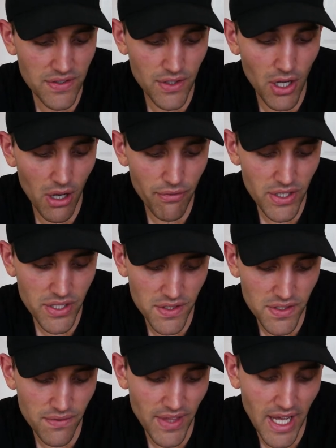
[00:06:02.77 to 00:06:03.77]
the
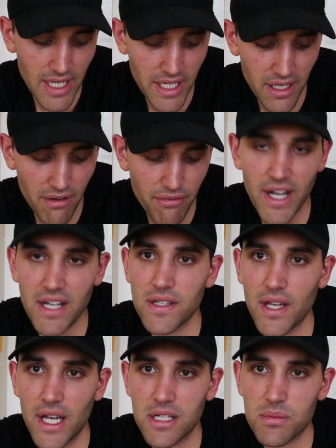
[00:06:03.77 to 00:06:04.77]
coefficients of that linear
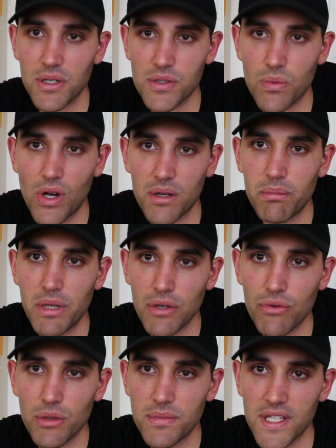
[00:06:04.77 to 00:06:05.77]
factor x plus 1 being
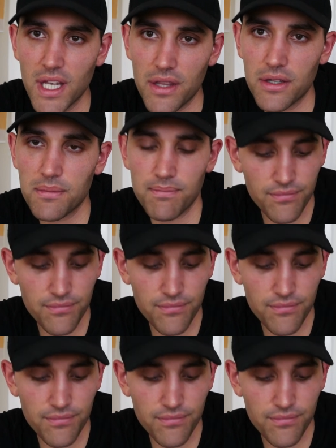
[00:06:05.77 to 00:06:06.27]
grouped together.